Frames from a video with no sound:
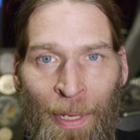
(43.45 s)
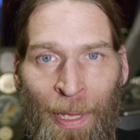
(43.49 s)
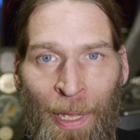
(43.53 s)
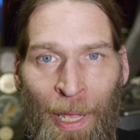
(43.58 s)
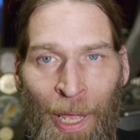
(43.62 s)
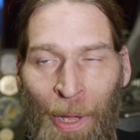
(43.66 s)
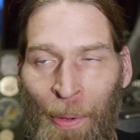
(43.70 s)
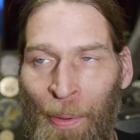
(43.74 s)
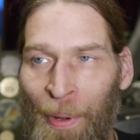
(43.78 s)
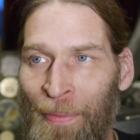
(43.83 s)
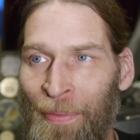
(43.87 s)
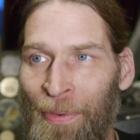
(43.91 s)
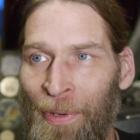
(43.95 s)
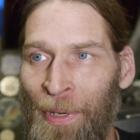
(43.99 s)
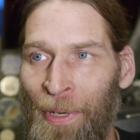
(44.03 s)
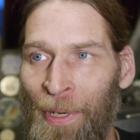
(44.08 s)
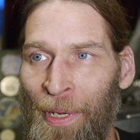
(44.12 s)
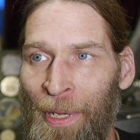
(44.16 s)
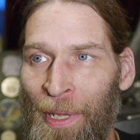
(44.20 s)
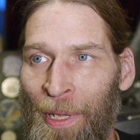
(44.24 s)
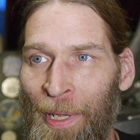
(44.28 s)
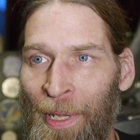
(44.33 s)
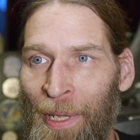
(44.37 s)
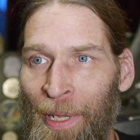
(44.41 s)
However,
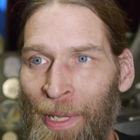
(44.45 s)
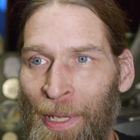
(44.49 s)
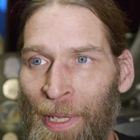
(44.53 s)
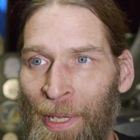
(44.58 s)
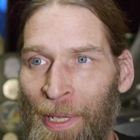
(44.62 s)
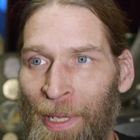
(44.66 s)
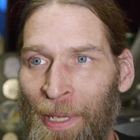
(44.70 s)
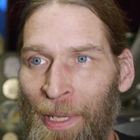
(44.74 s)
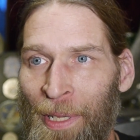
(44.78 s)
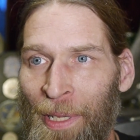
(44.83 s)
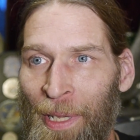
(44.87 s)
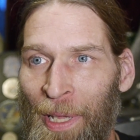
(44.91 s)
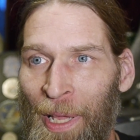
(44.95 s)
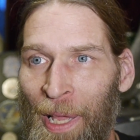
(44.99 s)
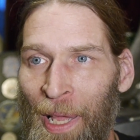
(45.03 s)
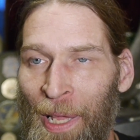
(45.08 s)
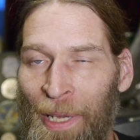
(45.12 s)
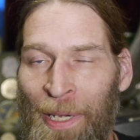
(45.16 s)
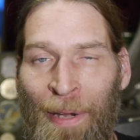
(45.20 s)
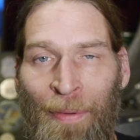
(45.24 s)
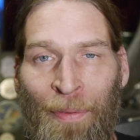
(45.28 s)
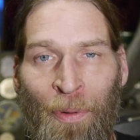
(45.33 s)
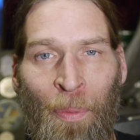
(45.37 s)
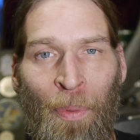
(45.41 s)
I
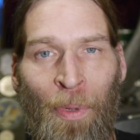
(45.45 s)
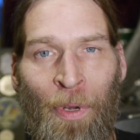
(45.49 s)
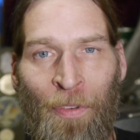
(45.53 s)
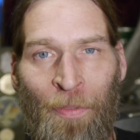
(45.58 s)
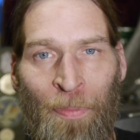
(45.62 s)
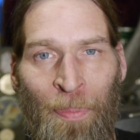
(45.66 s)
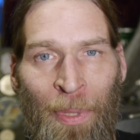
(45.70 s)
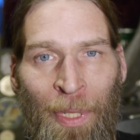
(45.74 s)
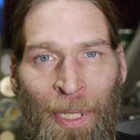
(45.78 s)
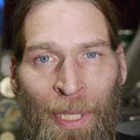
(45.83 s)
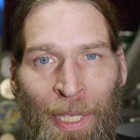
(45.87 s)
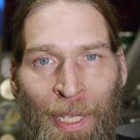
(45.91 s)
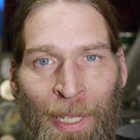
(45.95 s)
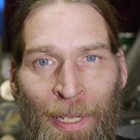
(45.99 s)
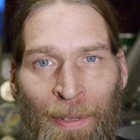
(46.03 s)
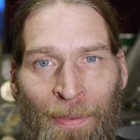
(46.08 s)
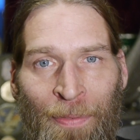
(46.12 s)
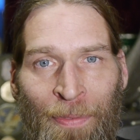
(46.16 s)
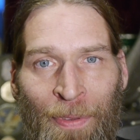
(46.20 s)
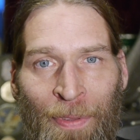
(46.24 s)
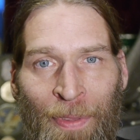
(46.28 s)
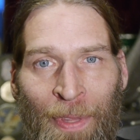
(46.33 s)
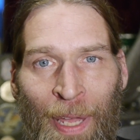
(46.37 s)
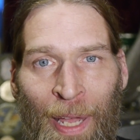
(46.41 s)
never would have
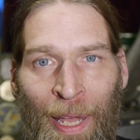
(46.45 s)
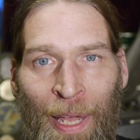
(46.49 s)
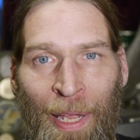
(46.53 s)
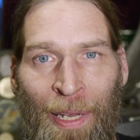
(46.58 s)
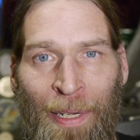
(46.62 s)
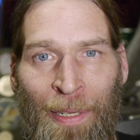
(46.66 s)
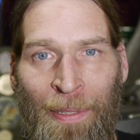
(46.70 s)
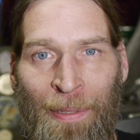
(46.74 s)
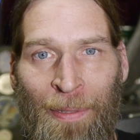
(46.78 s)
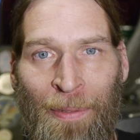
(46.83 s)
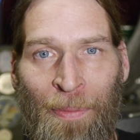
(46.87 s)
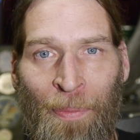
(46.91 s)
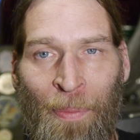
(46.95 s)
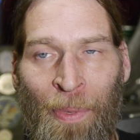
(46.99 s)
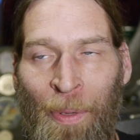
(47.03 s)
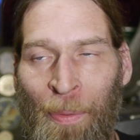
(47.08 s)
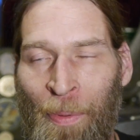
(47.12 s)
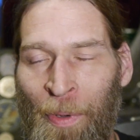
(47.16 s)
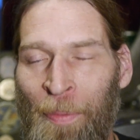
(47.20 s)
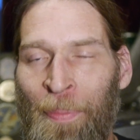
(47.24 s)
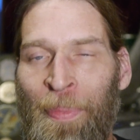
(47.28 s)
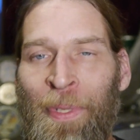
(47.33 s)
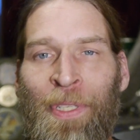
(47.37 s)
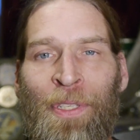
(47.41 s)
believed that we
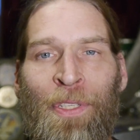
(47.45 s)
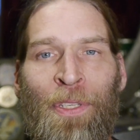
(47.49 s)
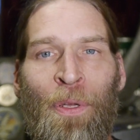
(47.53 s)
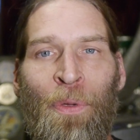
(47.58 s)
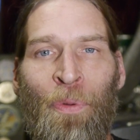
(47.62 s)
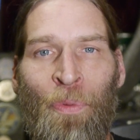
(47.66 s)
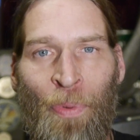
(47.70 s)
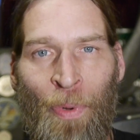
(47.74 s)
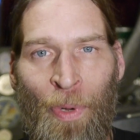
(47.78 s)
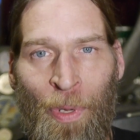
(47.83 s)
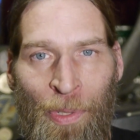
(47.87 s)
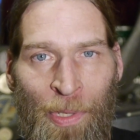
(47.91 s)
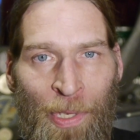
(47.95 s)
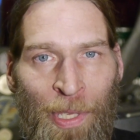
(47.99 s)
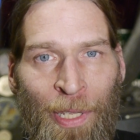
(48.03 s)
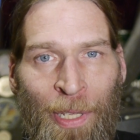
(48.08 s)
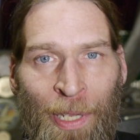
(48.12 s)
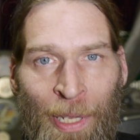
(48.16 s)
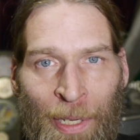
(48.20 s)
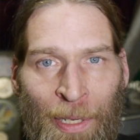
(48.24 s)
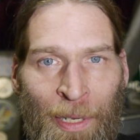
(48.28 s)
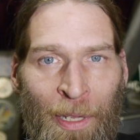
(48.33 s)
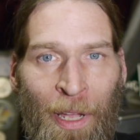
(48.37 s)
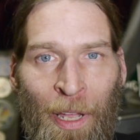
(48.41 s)
would have been so grossly
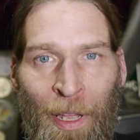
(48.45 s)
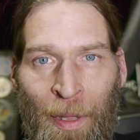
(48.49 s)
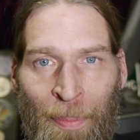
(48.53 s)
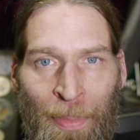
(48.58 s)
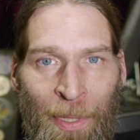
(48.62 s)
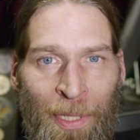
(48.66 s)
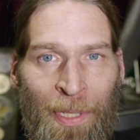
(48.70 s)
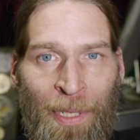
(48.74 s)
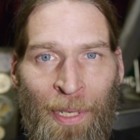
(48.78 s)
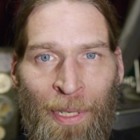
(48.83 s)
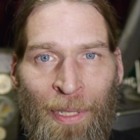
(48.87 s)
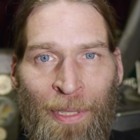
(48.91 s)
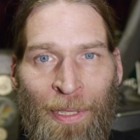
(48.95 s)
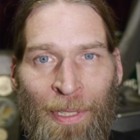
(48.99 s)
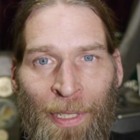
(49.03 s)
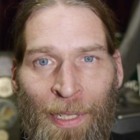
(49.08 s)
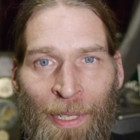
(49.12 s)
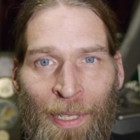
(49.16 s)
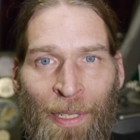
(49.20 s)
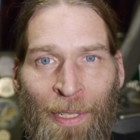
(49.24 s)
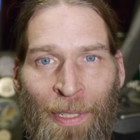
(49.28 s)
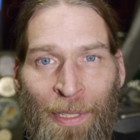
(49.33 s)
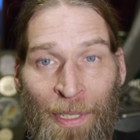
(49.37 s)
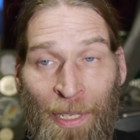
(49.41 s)
incompetent
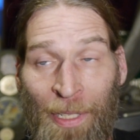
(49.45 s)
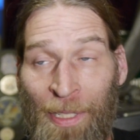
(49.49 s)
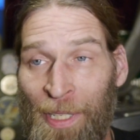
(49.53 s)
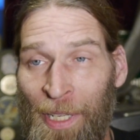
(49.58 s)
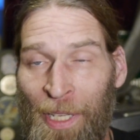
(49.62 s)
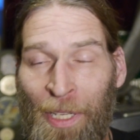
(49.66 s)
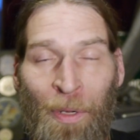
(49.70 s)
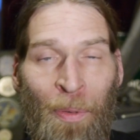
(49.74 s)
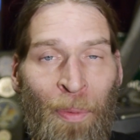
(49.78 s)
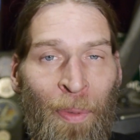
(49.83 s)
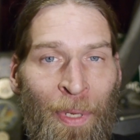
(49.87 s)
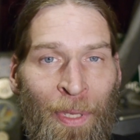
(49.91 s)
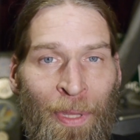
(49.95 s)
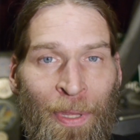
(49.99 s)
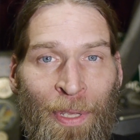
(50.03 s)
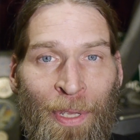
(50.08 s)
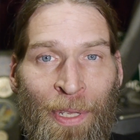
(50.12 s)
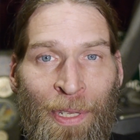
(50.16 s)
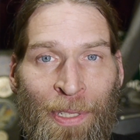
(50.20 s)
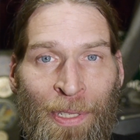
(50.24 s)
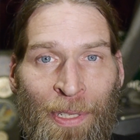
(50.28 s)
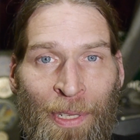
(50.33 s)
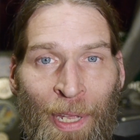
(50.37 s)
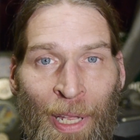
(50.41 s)
to deal with
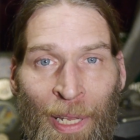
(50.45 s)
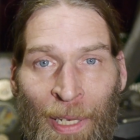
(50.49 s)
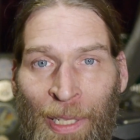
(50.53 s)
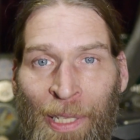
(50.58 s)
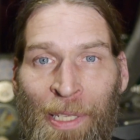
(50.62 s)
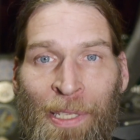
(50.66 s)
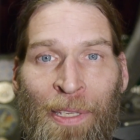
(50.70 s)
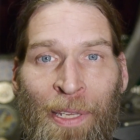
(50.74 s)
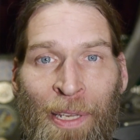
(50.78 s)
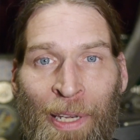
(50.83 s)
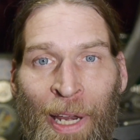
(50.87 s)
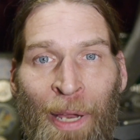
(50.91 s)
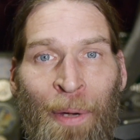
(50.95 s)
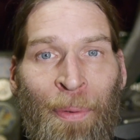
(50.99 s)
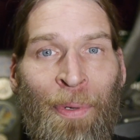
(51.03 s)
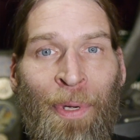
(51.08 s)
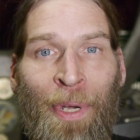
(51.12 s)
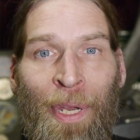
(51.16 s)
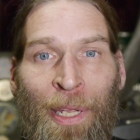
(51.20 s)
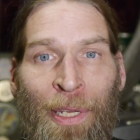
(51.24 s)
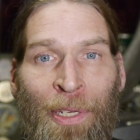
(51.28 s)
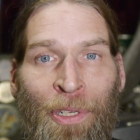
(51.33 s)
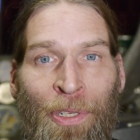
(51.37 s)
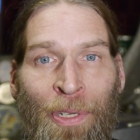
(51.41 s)
this, at least in our
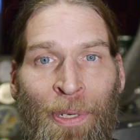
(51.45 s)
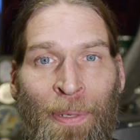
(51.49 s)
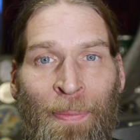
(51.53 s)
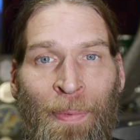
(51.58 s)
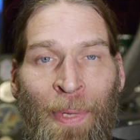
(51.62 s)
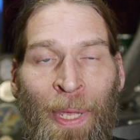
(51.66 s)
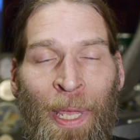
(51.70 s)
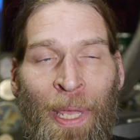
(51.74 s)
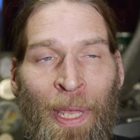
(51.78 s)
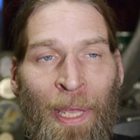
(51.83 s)
nation.